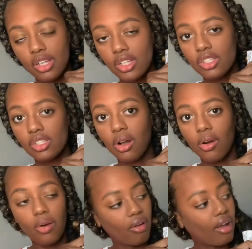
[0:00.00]

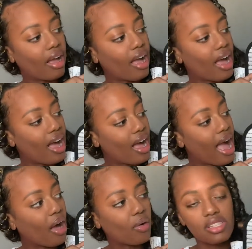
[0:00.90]
So I
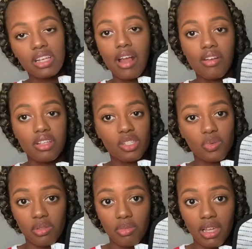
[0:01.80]
always carry this
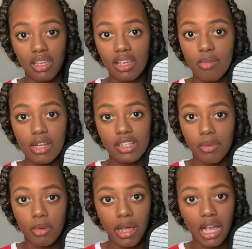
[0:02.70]
with me in my diaper
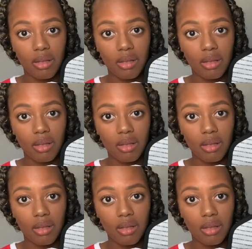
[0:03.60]
bag.